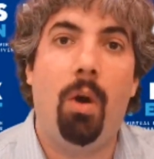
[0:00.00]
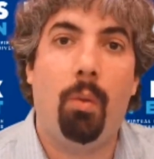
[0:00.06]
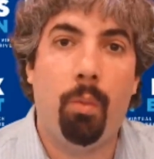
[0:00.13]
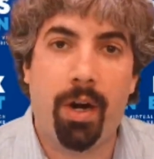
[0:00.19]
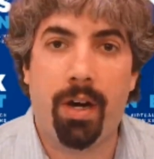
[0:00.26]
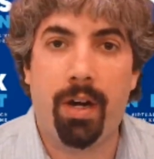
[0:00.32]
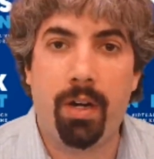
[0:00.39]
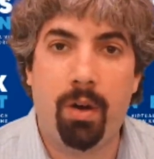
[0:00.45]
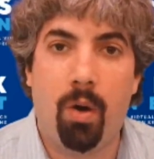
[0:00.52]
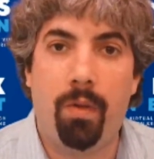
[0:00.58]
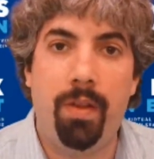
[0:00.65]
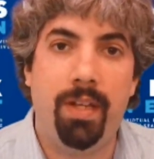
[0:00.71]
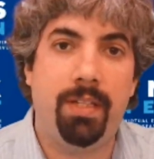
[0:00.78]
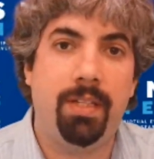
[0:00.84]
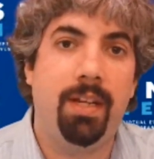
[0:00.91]
We're going to call
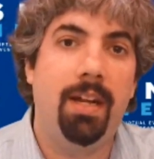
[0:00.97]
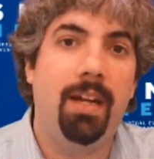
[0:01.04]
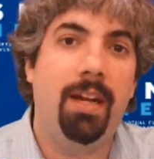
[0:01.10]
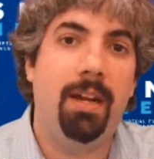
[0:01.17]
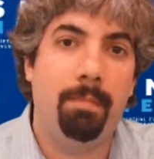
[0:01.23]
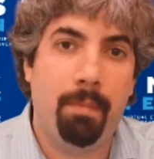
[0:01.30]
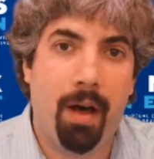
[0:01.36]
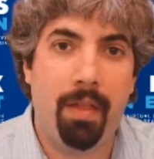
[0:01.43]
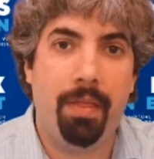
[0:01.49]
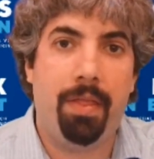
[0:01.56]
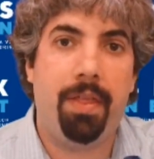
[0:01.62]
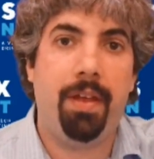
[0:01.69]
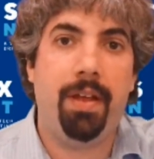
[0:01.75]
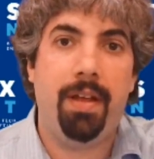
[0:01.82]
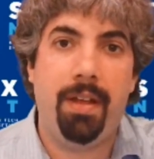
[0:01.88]
this
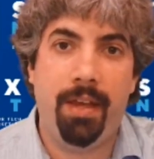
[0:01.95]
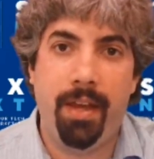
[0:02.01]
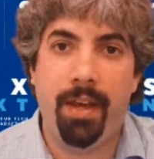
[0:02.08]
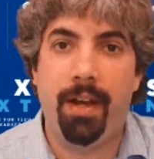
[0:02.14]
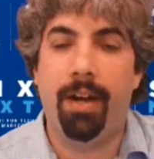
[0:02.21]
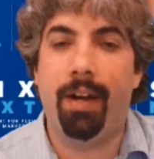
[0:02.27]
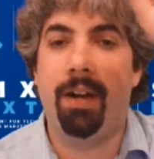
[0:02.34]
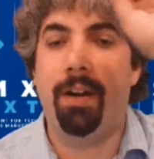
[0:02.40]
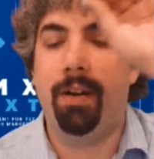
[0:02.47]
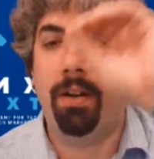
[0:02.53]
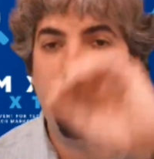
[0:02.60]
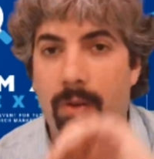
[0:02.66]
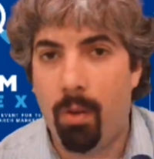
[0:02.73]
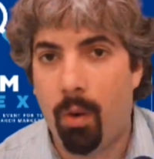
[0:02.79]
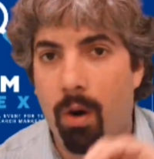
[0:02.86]
month, year,
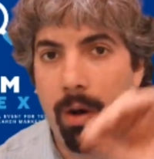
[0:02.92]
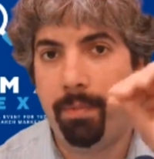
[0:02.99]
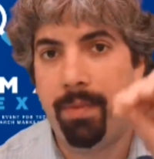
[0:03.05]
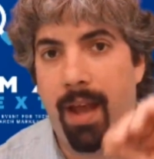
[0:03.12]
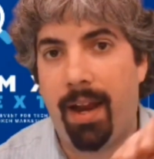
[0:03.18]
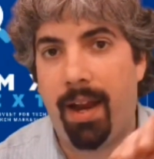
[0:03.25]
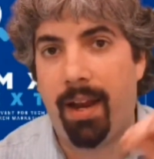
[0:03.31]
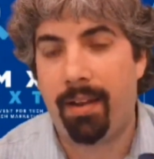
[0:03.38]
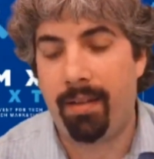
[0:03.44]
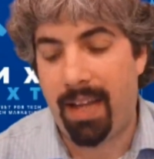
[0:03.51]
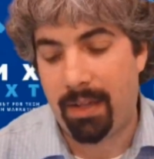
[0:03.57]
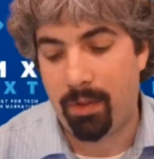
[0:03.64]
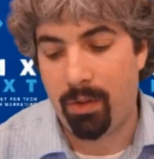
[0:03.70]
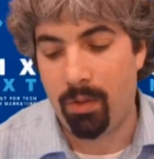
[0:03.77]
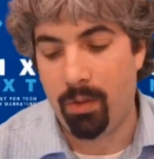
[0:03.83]
core update. And that's
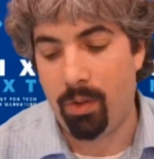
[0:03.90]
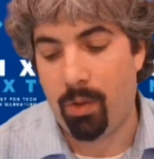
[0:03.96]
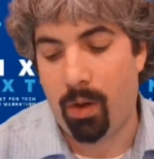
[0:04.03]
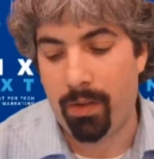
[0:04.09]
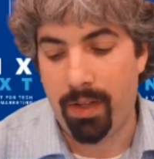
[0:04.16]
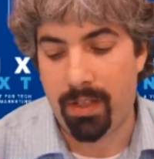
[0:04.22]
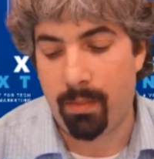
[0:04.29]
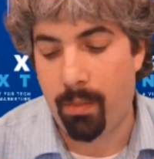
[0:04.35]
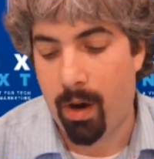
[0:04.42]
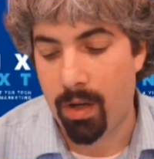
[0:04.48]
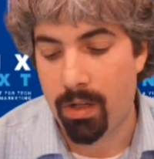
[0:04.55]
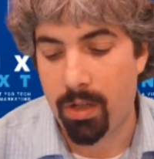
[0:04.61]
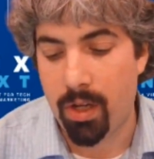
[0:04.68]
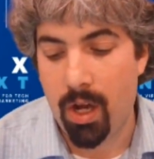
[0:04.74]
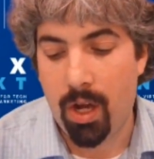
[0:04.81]
what we call this
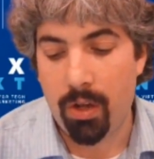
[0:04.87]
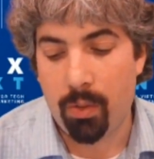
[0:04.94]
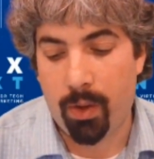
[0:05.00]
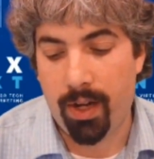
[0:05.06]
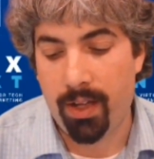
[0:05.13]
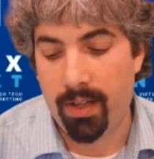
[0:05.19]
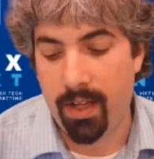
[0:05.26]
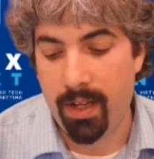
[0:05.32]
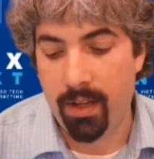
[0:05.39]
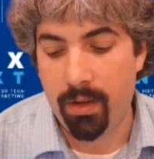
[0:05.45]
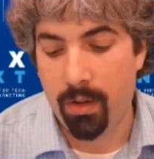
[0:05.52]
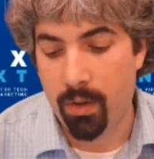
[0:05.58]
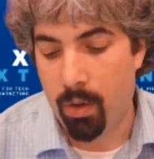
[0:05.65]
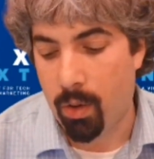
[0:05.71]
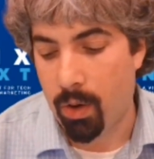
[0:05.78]
March
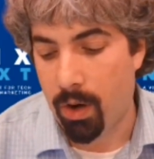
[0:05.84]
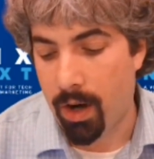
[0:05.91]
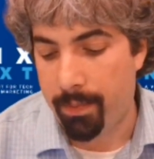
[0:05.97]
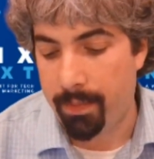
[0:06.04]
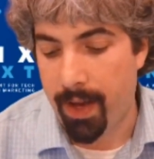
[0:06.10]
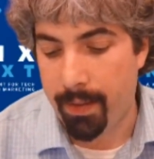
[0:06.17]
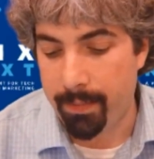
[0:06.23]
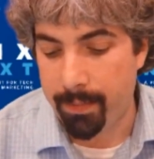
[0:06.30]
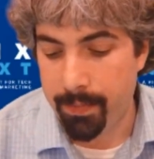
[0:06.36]
2019 core update.